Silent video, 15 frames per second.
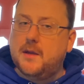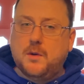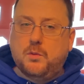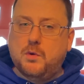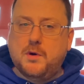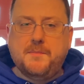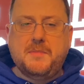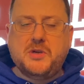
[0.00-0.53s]

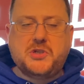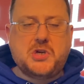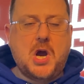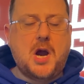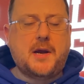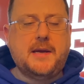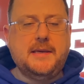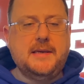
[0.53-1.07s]
wouldn't be
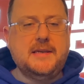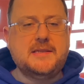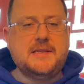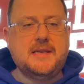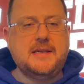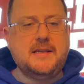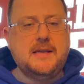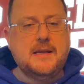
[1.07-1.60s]
shocking to
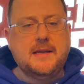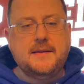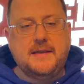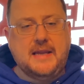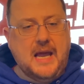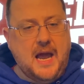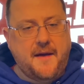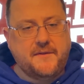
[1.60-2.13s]
see the
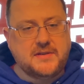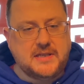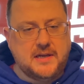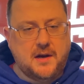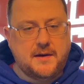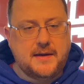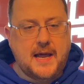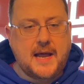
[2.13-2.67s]
Avs in
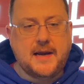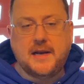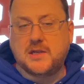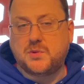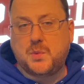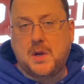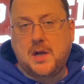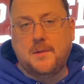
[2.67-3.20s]
on that
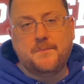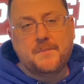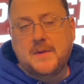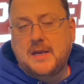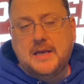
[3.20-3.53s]
as well.